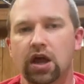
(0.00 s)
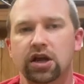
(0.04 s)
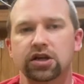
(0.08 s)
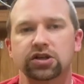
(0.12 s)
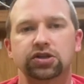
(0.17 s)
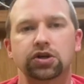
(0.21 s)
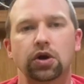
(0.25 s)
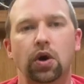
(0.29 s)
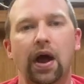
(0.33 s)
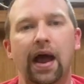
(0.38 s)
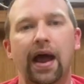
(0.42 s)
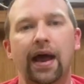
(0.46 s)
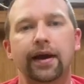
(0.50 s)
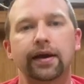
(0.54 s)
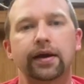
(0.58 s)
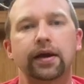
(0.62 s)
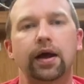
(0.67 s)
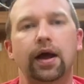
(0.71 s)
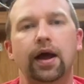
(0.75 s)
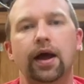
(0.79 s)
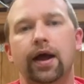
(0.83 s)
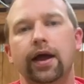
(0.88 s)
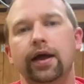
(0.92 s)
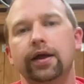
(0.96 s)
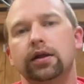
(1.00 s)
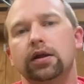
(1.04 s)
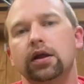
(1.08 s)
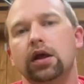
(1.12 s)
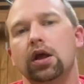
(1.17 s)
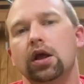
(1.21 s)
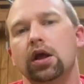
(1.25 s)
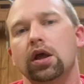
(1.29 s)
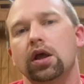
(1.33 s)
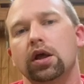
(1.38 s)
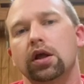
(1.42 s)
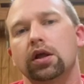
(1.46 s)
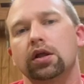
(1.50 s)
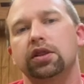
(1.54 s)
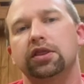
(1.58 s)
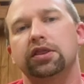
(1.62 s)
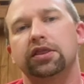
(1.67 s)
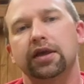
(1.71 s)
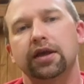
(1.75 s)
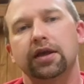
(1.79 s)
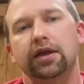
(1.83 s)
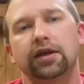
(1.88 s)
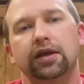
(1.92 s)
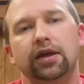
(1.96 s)
So I got
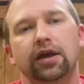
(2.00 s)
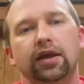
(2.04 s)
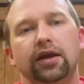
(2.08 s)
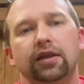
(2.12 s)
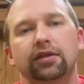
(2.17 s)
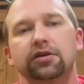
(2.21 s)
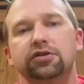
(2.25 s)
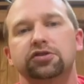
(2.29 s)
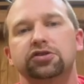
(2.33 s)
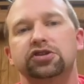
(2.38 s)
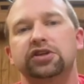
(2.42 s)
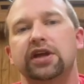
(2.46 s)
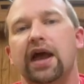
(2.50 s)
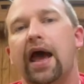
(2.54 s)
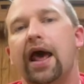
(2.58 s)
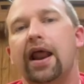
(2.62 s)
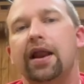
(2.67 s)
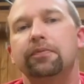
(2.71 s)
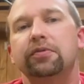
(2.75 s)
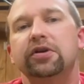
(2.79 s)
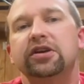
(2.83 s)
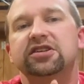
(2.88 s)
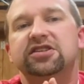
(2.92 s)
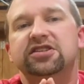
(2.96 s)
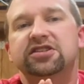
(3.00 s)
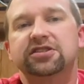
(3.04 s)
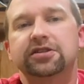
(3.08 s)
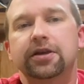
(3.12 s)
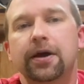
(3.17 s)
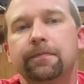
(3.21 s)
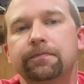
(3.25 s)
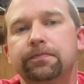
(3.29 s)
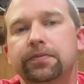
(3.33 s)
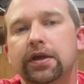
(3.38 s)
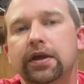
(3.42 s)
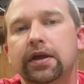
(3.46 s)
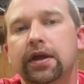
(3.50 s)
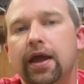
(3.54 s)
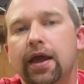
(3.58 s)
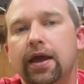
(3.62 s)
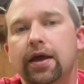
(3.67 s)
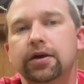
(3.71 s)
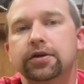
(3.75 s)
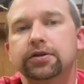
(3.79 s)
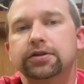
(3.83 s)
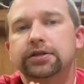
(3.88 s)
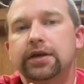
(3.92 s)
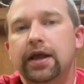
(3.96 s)
thinking there's got to be something
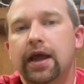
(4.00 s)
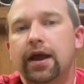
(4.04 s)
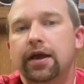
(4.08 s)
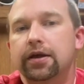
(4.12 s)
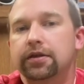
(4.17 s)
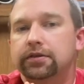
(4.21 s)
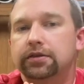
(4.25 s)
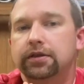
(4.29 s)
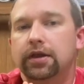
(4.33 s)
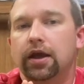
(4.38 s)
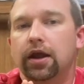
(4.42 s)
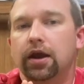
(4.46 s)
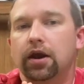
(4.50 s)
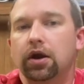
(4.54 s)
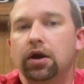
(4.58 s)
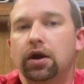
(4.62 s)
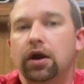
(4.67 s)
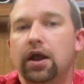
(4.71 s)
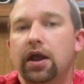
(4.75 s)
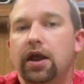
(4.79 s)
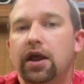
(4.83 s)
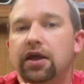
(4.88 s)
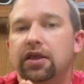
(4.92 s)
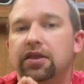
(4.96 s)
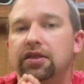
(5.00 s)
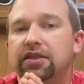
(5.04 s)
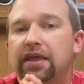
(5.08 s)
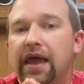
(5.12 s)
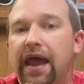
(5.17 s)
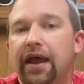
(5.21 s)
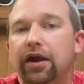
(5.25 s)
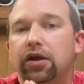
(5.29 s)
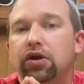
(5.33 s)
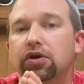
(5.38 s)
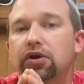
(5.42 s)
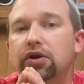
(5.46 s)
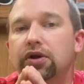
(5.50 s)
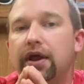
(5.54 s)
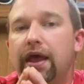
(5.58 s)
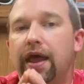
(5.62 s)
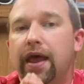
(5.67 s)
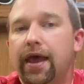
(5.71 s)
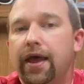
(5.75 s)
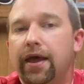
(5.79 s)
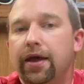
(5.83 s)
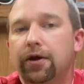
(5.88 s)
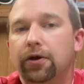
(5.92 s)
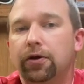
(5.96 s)
else out there that could
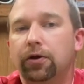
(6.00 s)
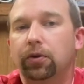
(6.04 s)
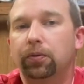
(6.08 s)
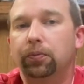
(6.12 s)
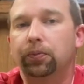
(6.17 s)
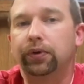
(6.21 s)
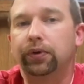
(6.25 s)
help